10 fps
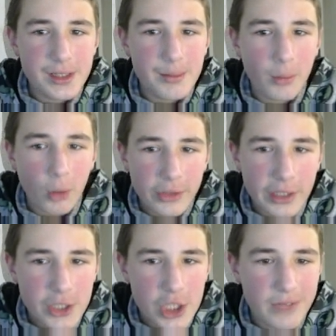
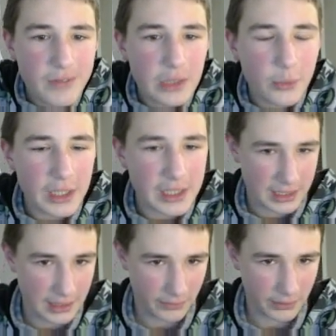
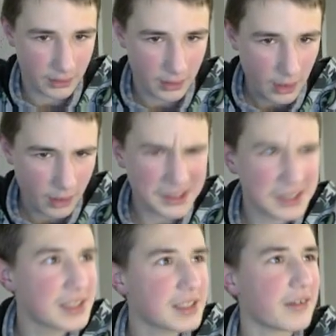GV27. Alright,
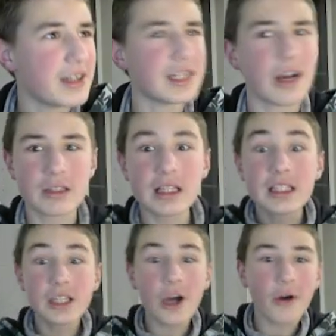it's Crazyhouse. Let's
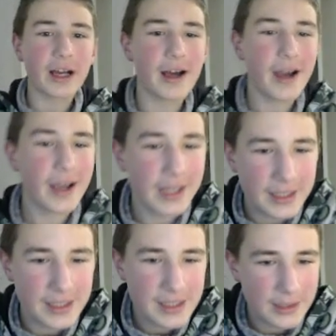go,
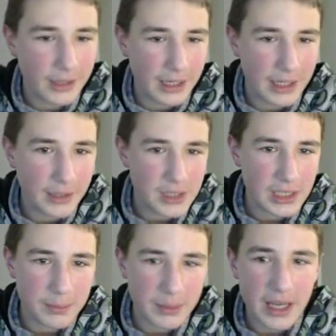guys. Okay, knight
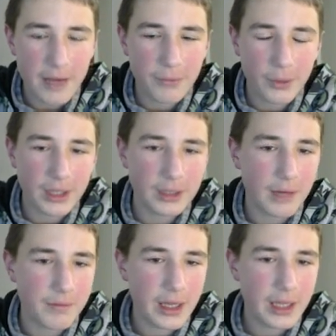f6, play f4. I'd
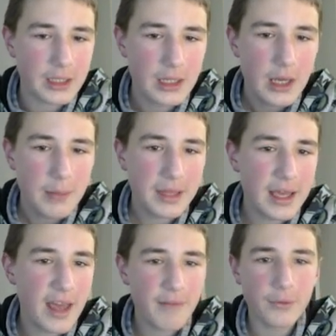love that.
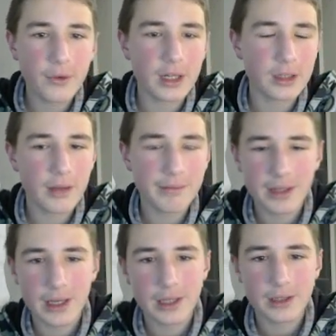Play f4. I'd love
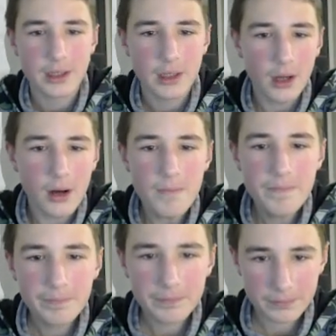that.
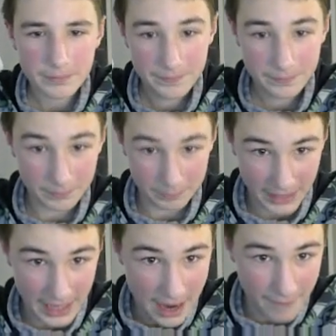Play
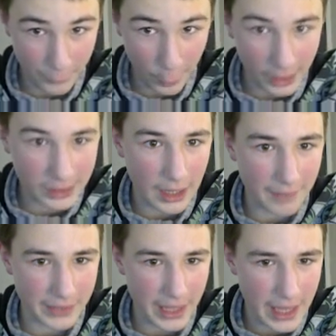f4. I'd love
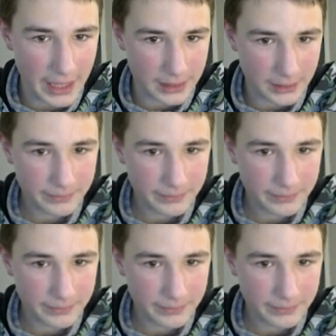that.